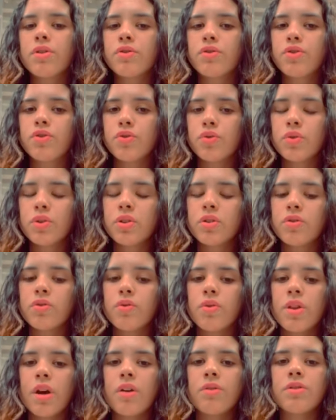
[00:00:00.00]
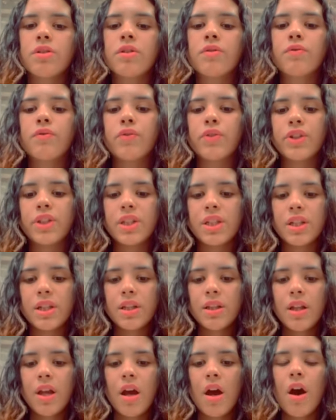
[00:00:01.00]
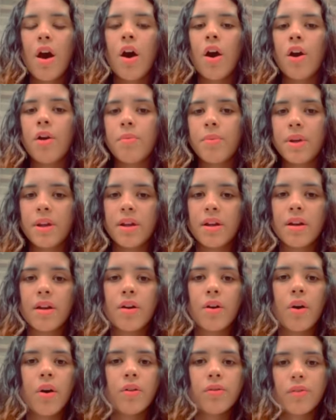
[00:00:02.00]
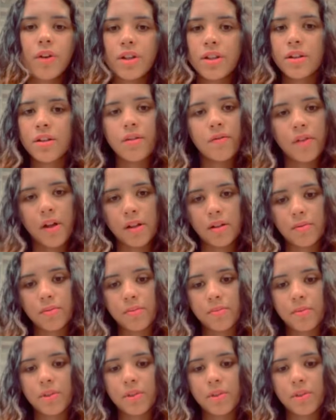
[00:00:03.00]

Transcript: June 2014 are being already developed.